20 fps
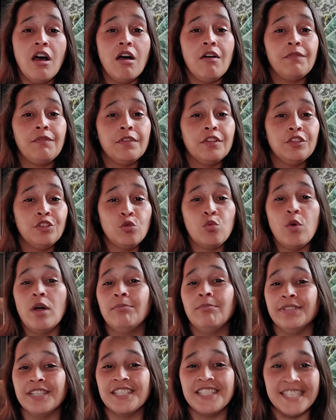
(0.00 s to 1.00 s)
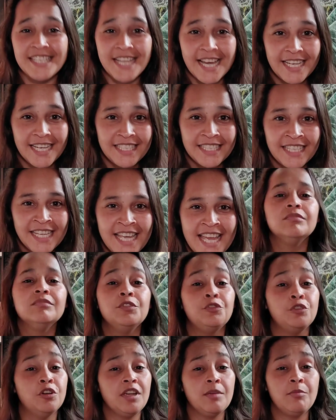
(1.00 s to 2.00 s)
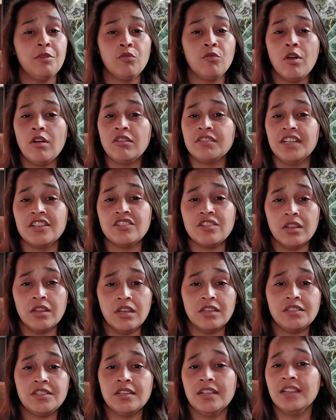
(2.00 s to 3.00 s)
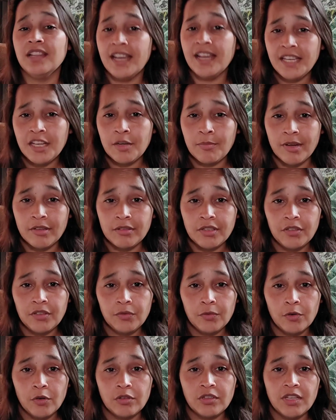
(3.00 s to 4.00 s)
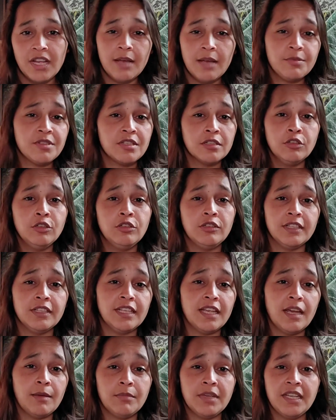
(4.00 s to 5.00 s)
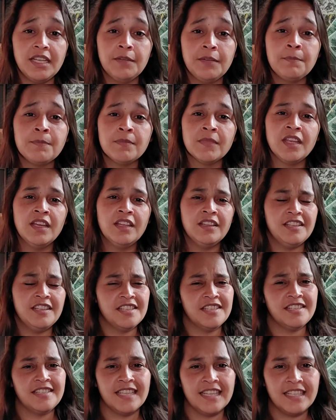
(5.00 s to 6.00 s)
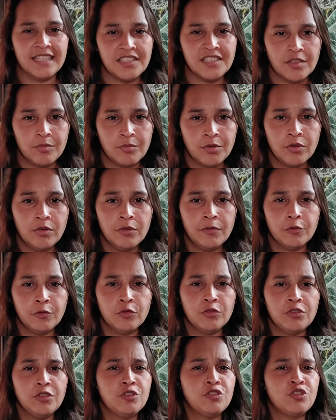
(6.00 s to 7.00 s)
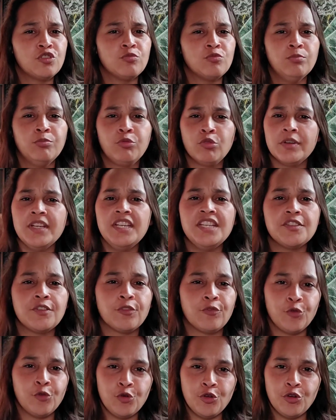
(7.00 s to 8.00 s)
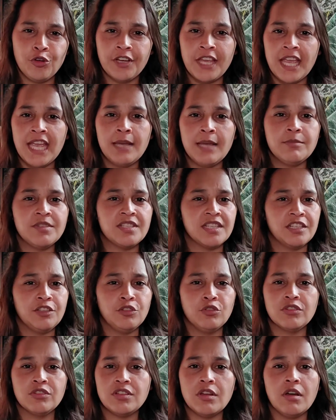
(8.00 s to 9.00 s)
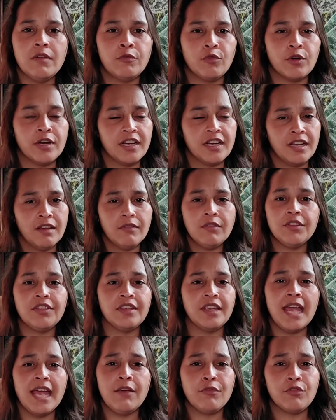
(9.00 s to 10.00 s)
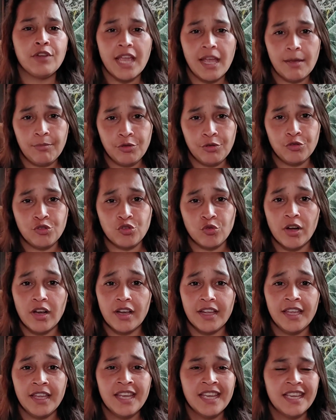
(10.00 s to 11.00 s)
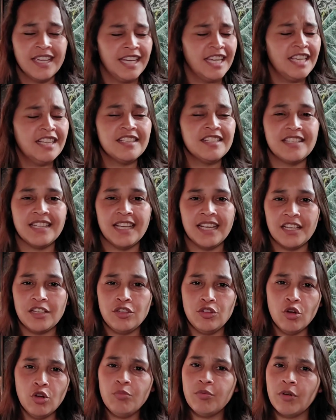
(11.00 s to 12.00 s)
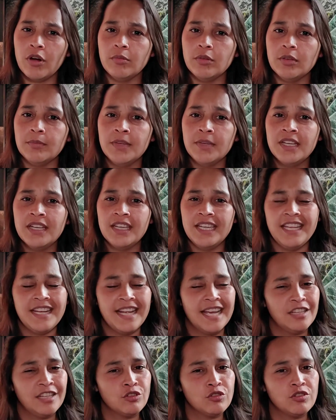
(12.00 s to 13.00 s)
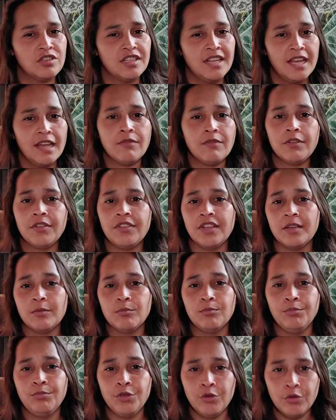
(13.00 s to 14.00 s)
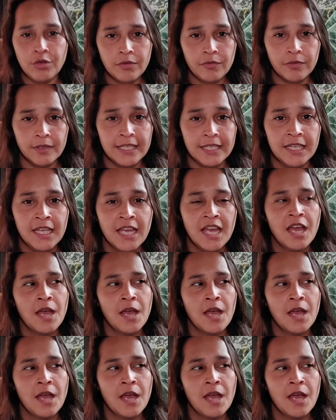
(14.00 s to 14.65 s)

of the OnePlus 9. Don't get me wrong, there's a lot to like about this phone, absolutely. I mean, the aesthetics are beautiful. You breeze through your games and your software and everything. Every app you try in a second, no problem. It handles everything beautifully.